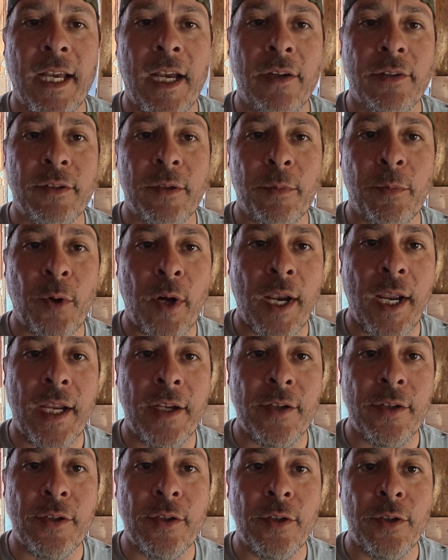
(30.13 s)
out the
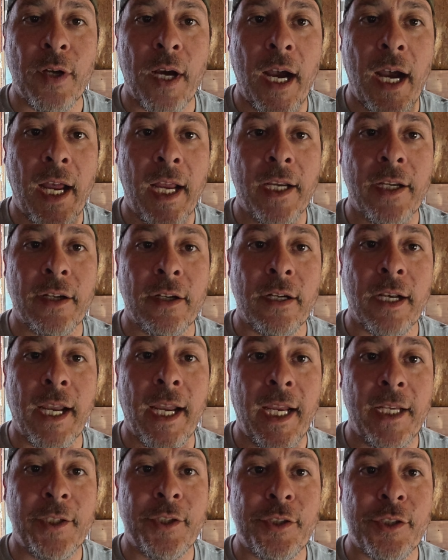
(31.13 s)
brand new Hygger
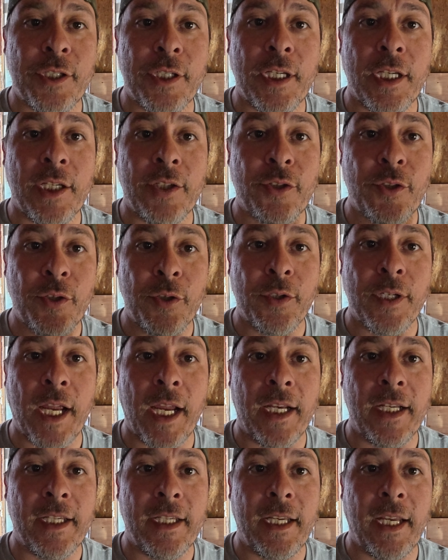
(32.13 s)

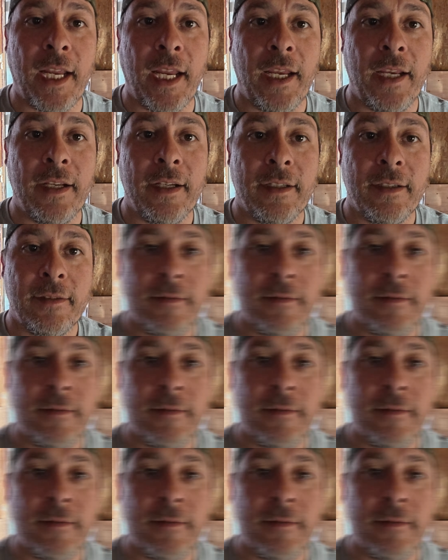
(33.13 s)
HG298.